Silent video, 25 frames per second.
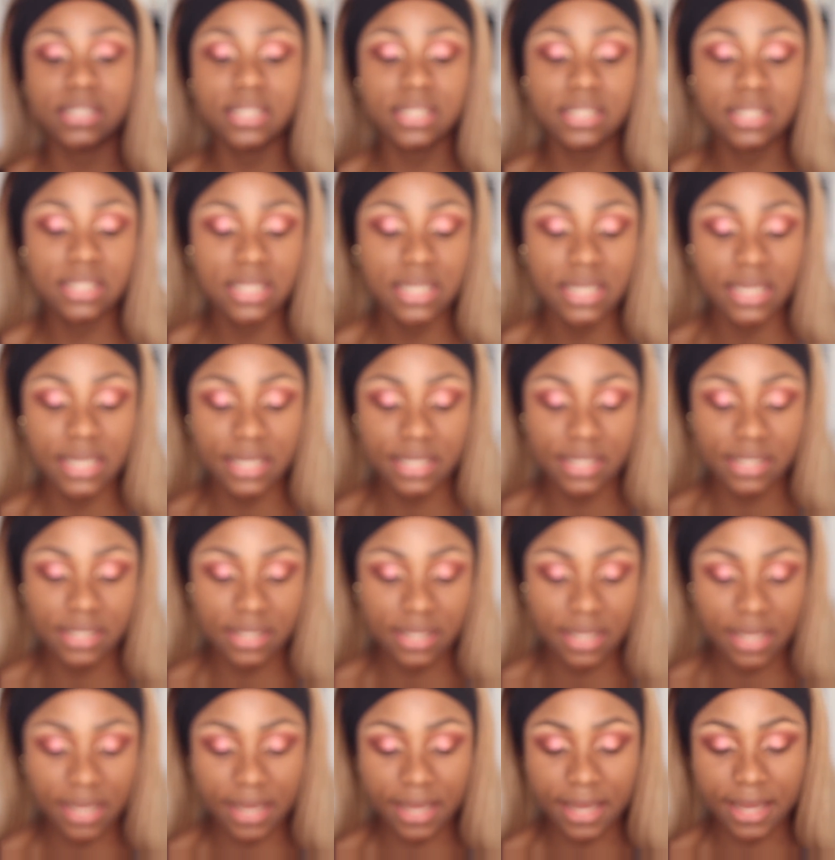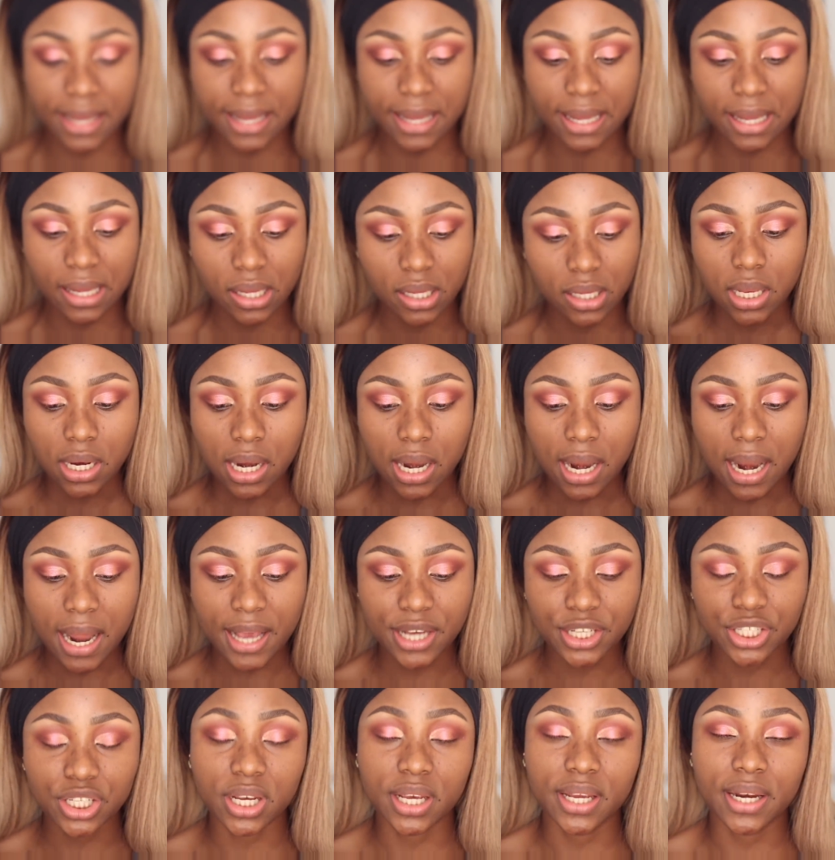This is their
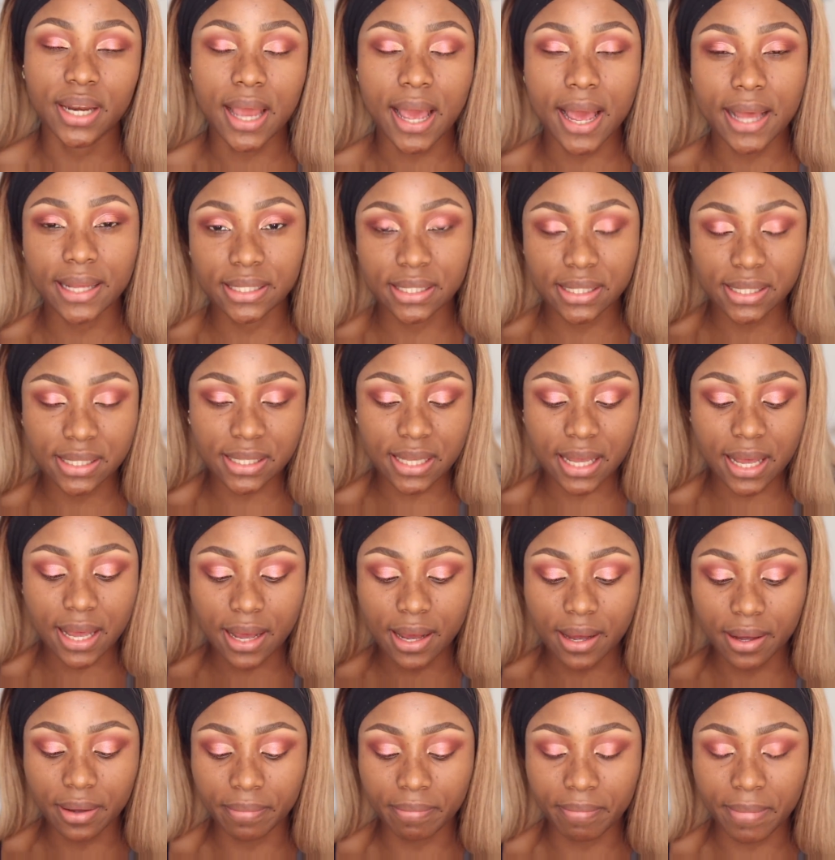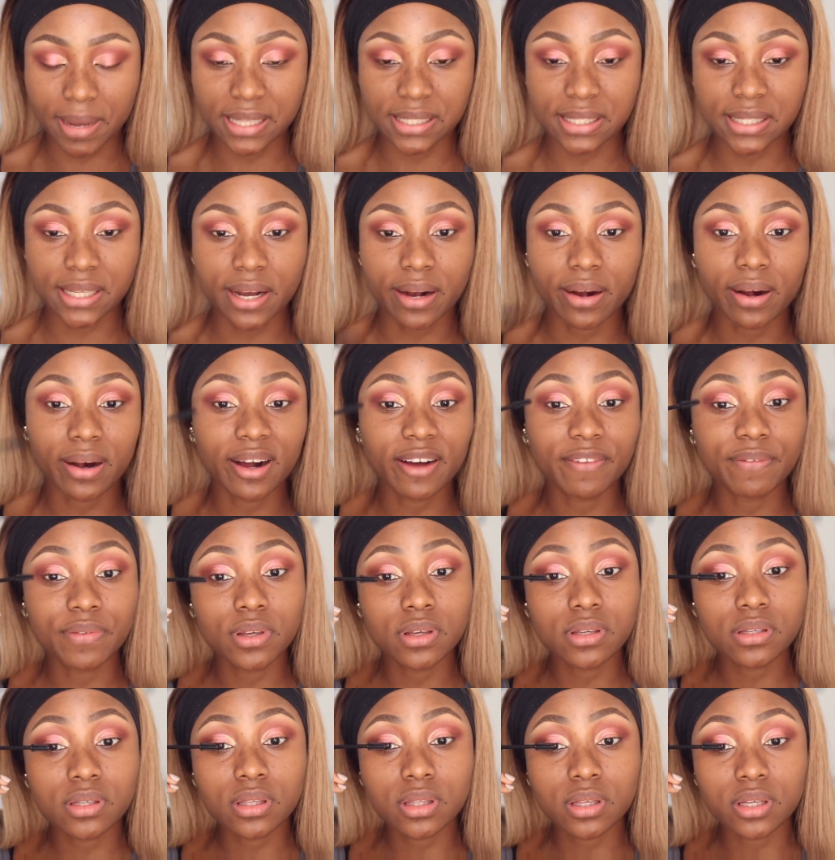Lash Enhancer mascara. I've been
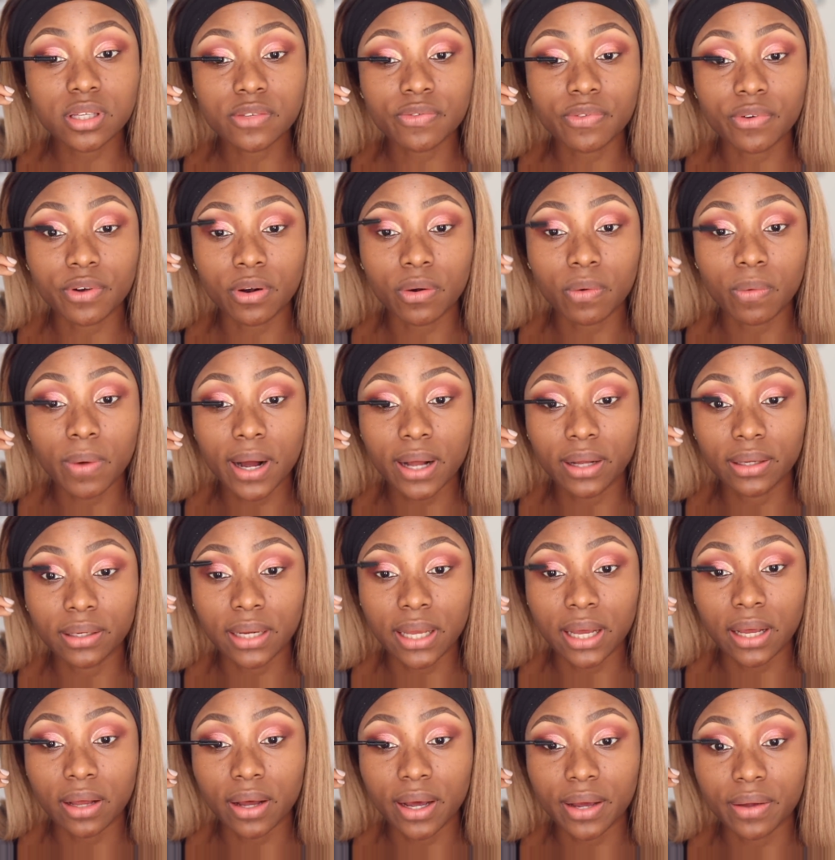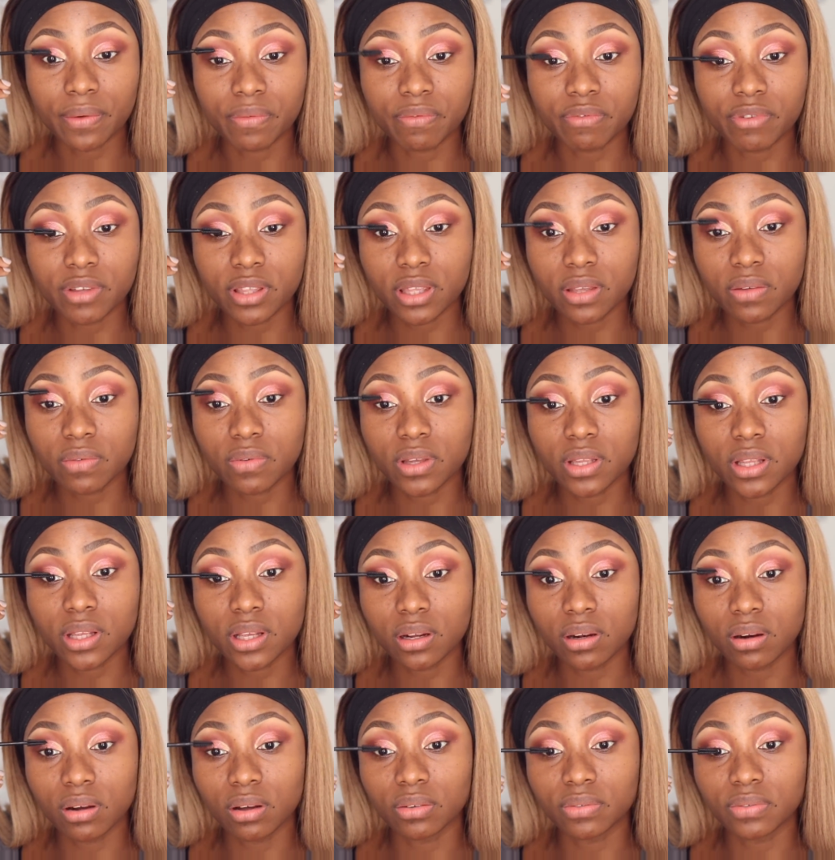using this for a while now. I really,
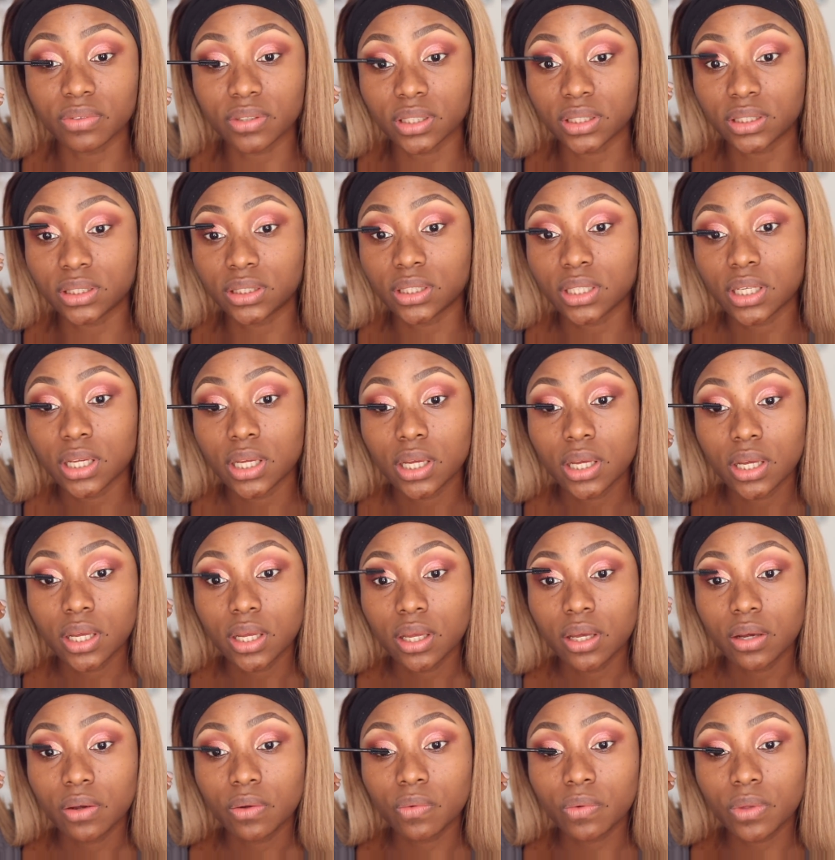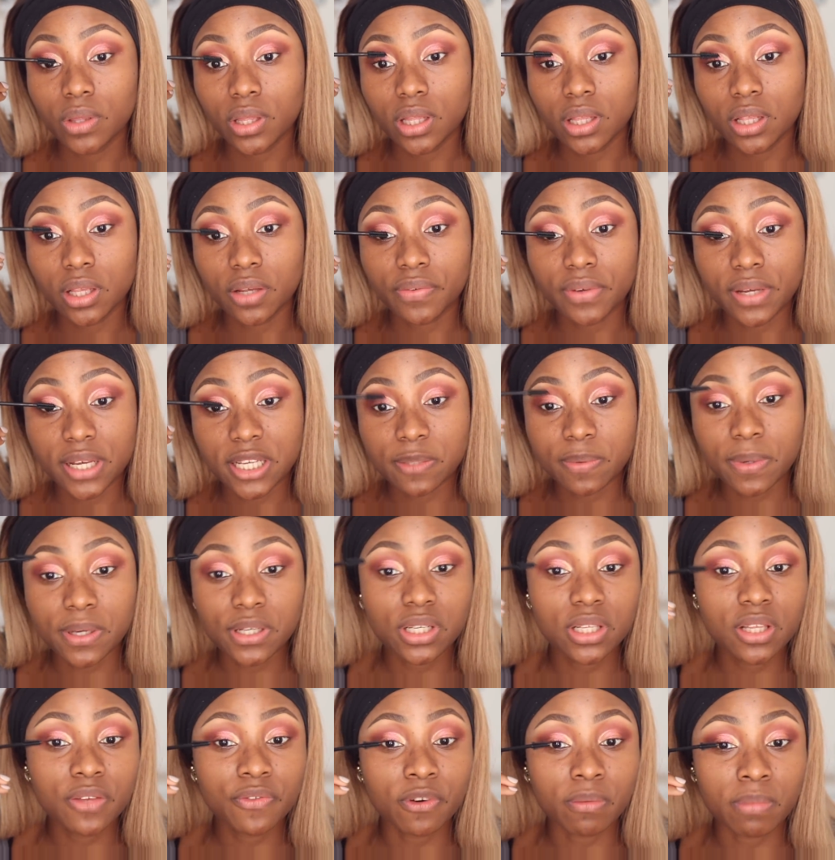really love it. Really love it,
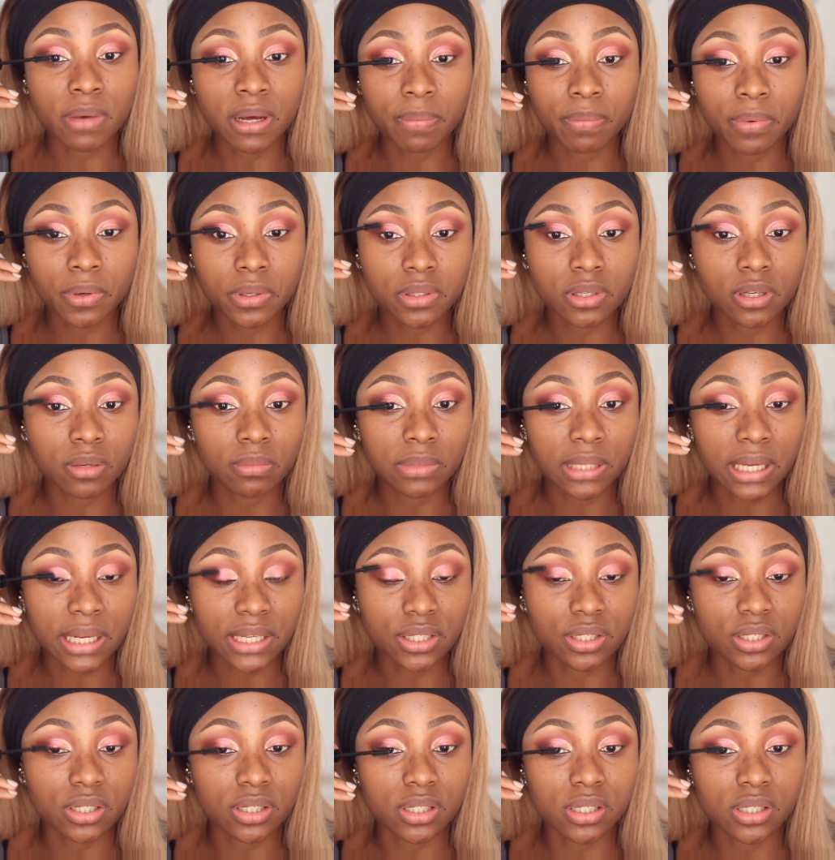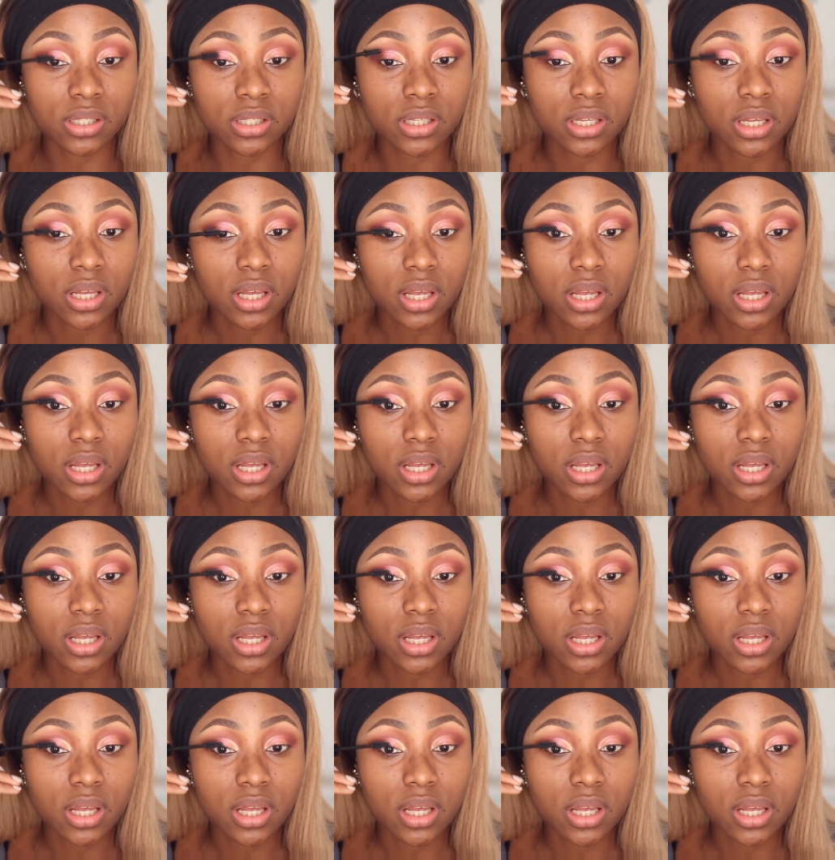especially for my bottom lashes.